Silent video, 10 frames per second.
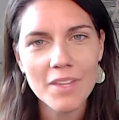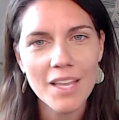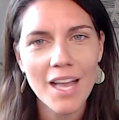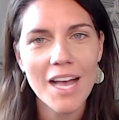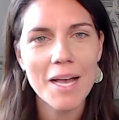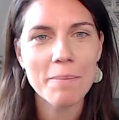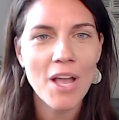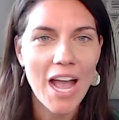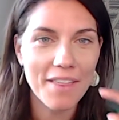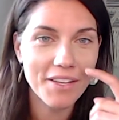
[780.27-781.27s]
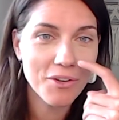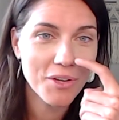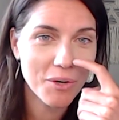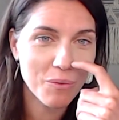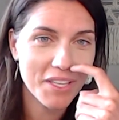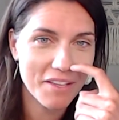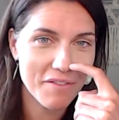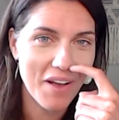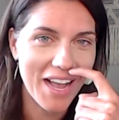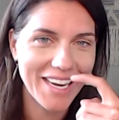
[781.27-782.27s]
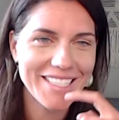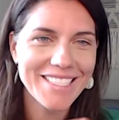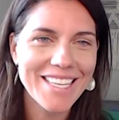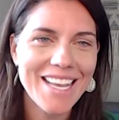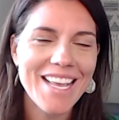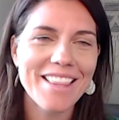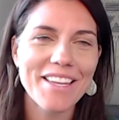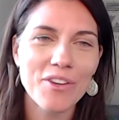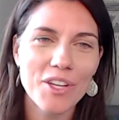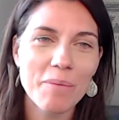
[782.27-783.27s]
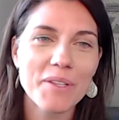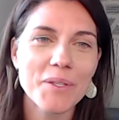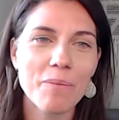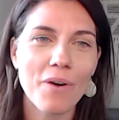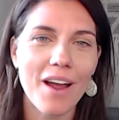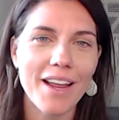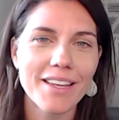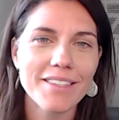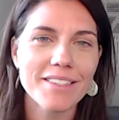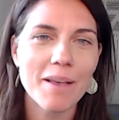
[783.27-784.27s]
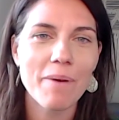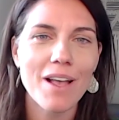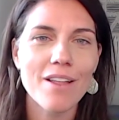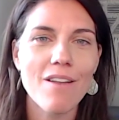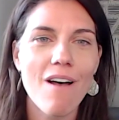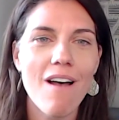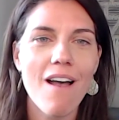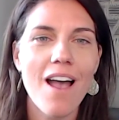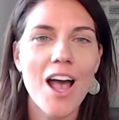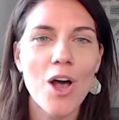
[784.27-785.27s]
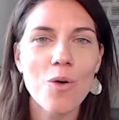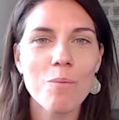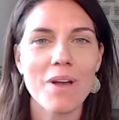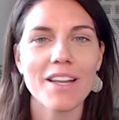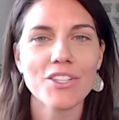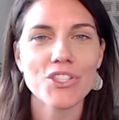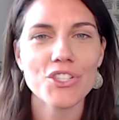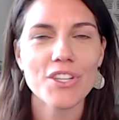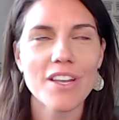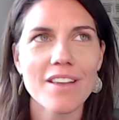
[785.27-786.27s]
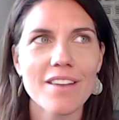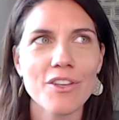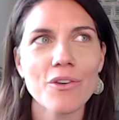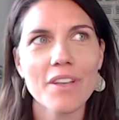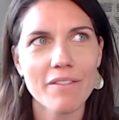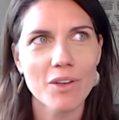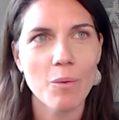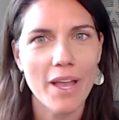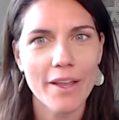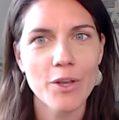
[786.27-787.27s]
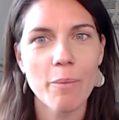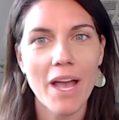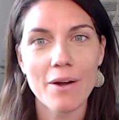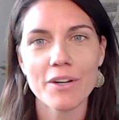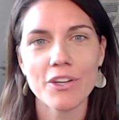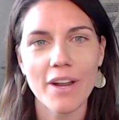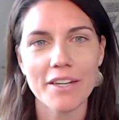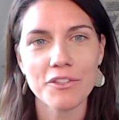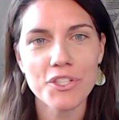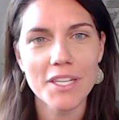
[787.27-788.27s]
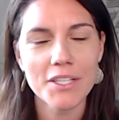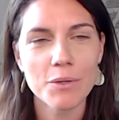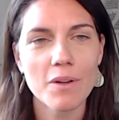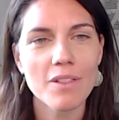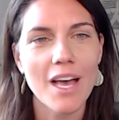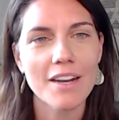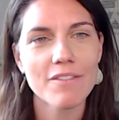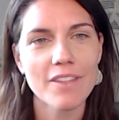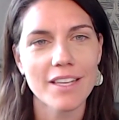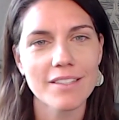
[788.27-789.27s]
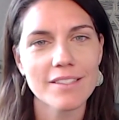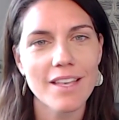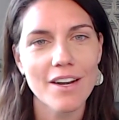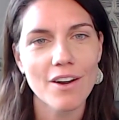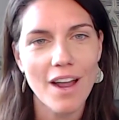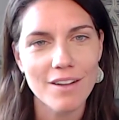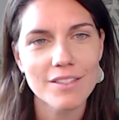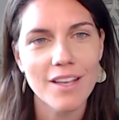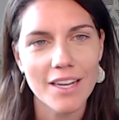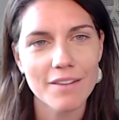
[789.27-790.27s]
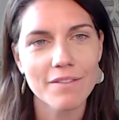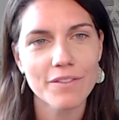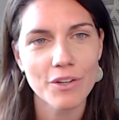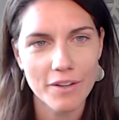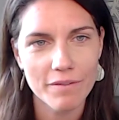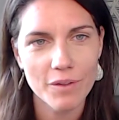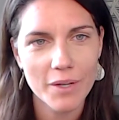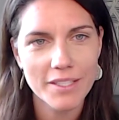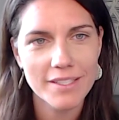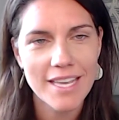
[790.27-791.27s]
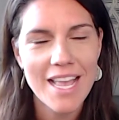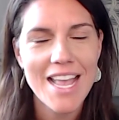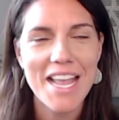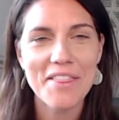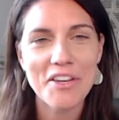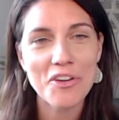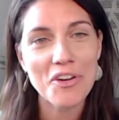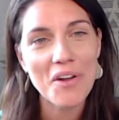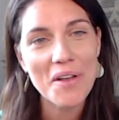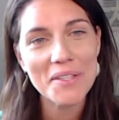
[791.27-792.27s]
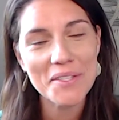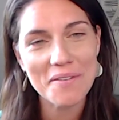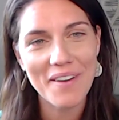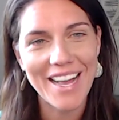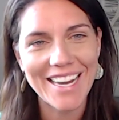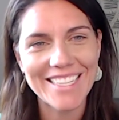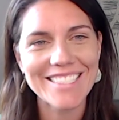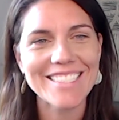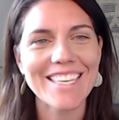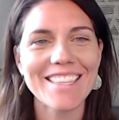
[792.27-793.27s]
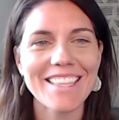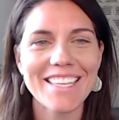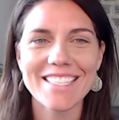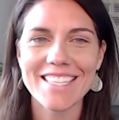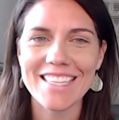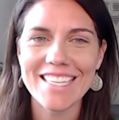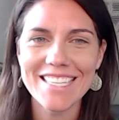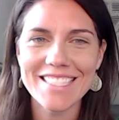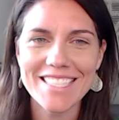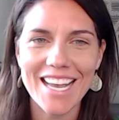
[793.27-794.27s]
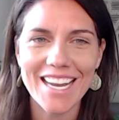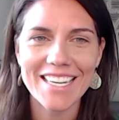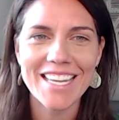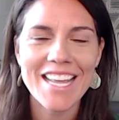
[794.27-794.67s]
I think you're going to really find that you're going to be surprised about how much you're giving away your power and your energy to a lot of things that are outside of your influence. And then you're going to also find that the things on the inside,